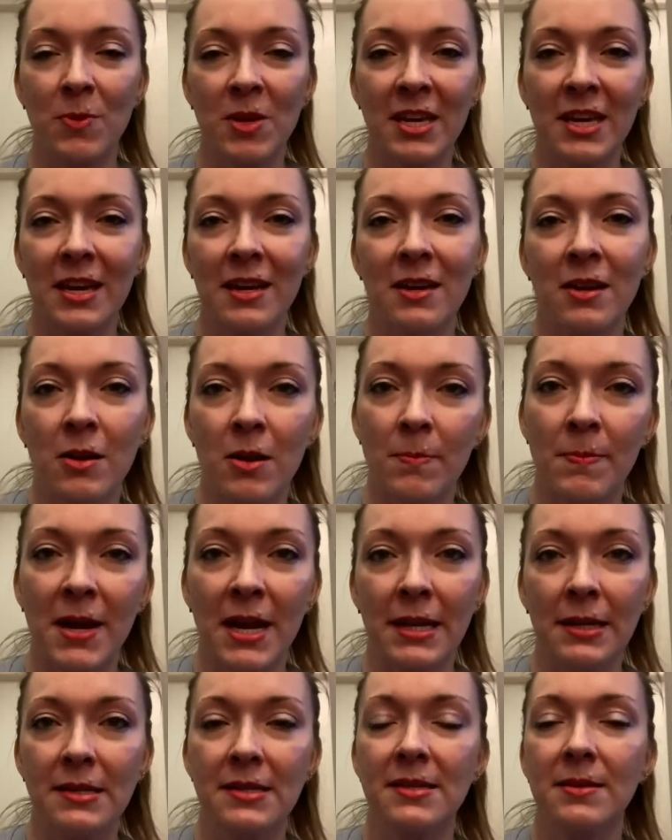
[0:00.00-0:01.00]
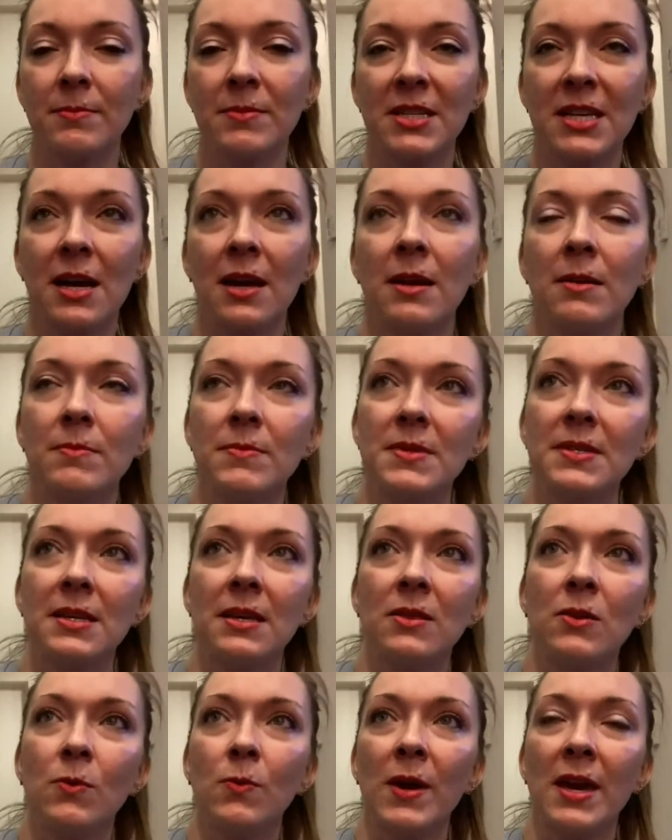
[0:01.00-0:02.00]
we get in our minds sometimes
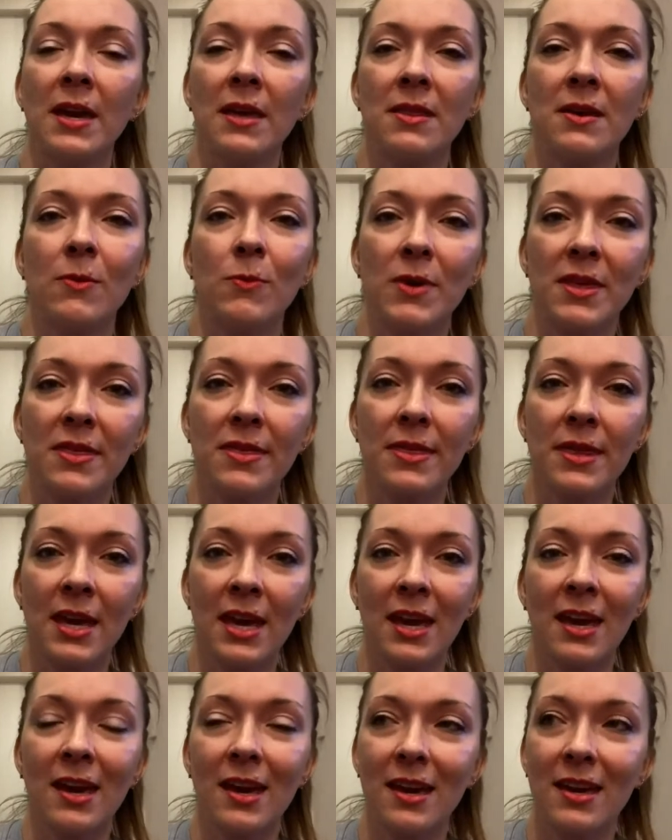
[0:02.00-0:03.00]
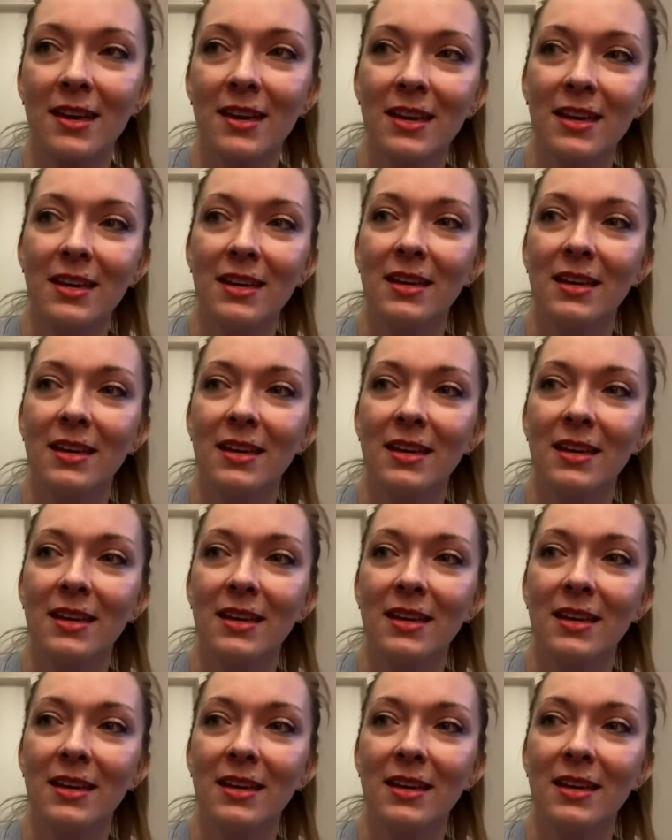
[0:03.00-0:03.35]
and the way that we think